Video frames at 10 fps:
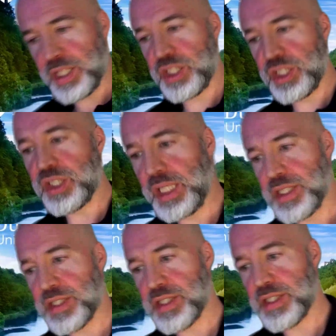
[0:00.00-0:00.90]
big
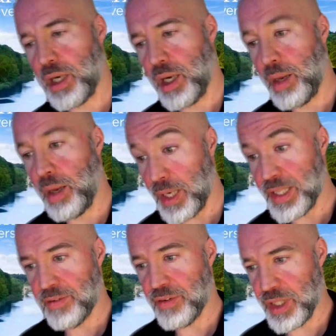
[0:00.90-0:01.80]
changes,
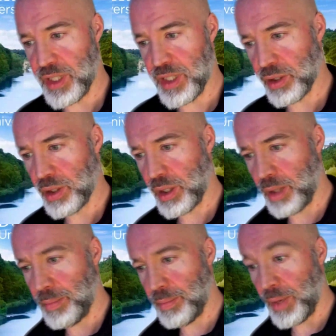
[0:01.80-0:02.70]
by definition,
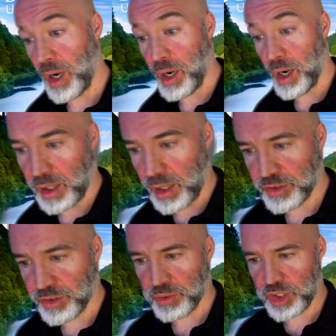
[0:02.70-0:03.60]
are
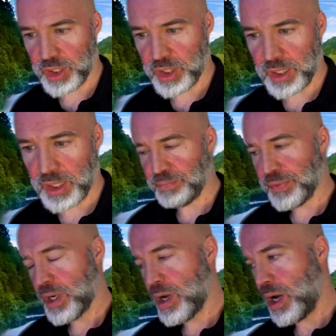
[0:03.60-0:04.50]
hard to achieve.
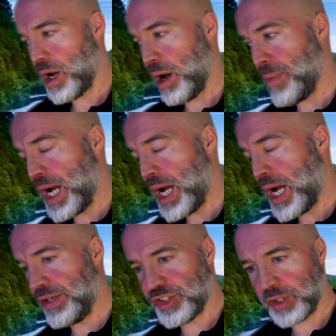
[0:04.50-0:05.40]

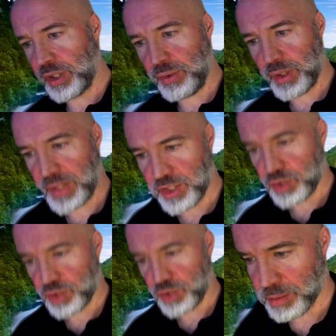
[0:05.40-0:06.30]
And so
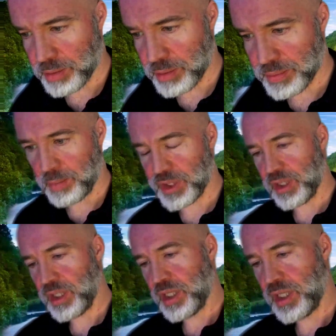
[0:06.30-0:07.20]
that's where scripting
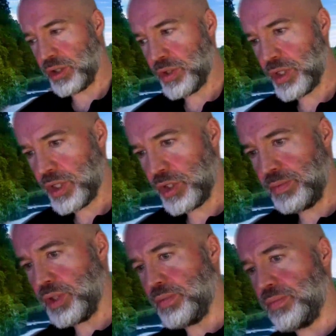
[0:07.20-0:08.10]
comes in. So
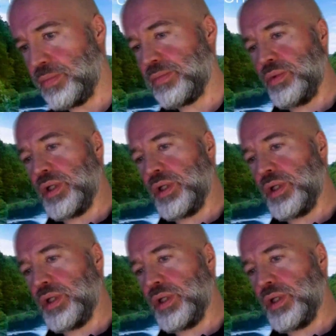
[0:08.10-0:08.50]
you